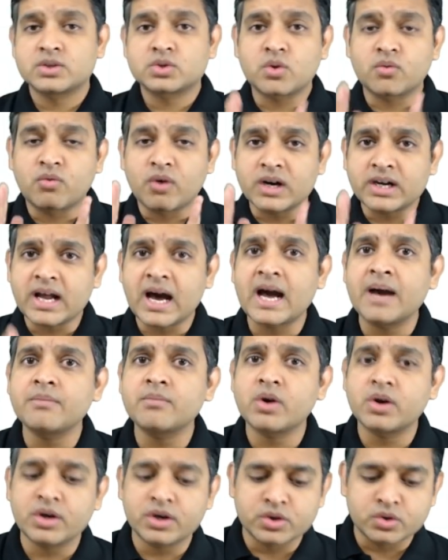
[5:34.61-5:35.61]
So what I am
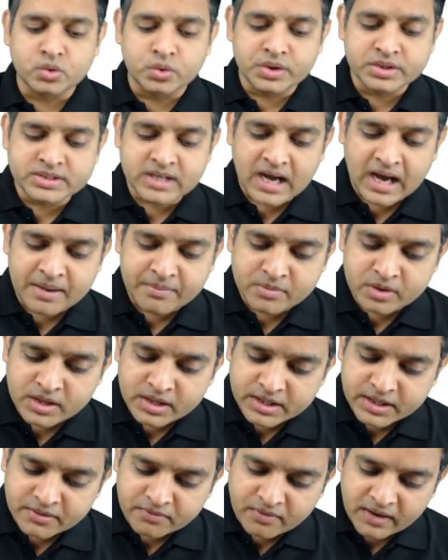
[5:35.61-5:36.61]
going to do is I am
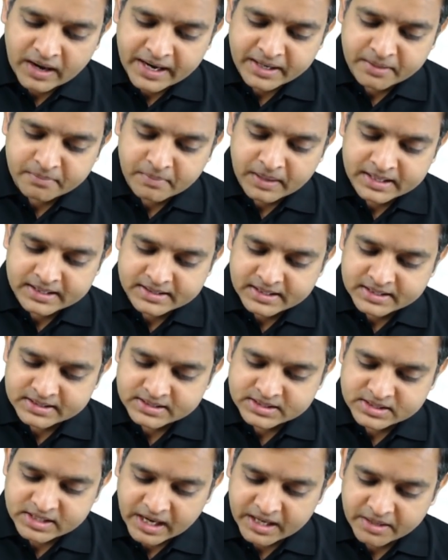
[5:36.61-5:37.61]
going to divide my
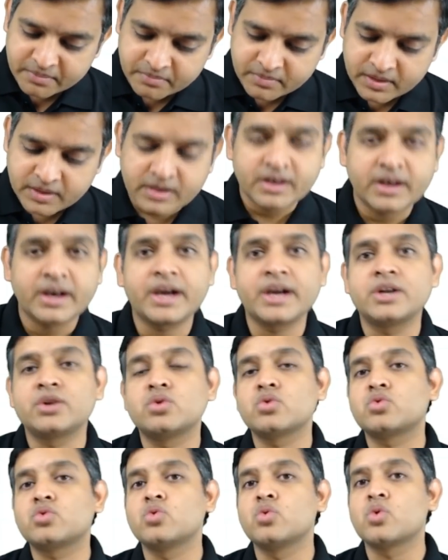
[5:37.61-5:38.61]
this time
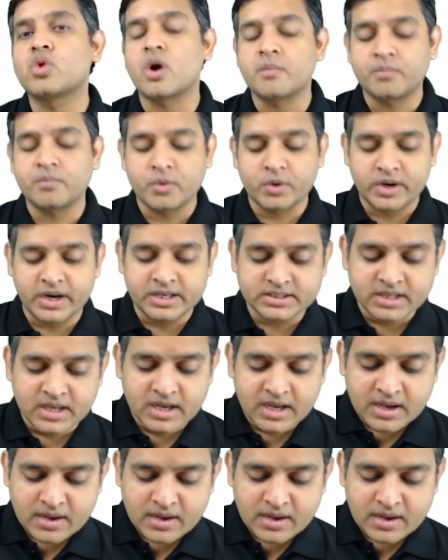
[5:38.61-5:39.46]
into two components,